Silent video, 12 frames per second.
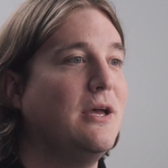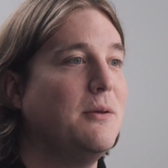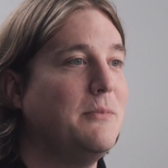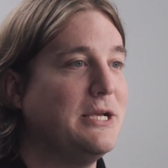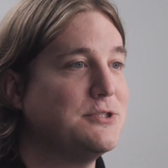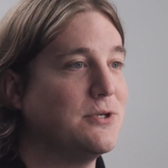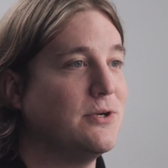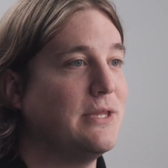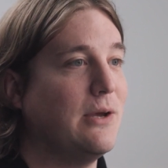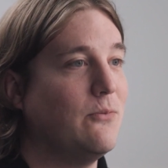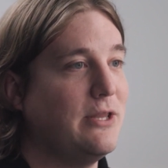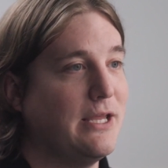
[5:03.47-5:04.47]
make sure
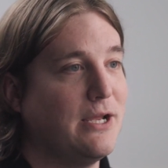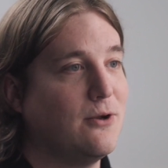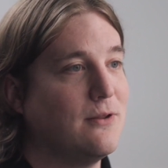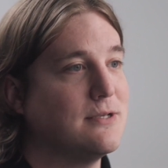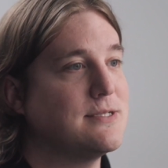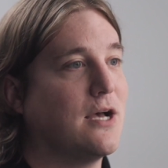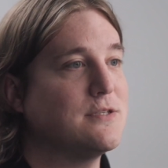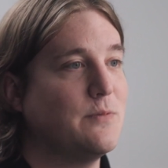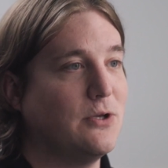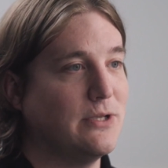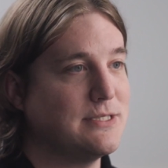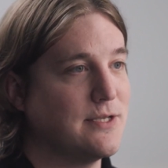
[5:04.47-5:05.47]
that when they go to this
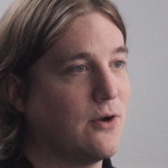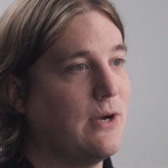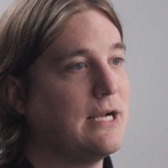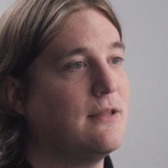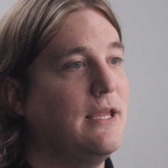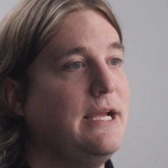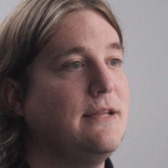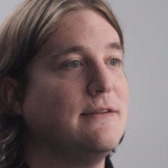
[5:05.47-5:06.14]
hospital, it's the correct length,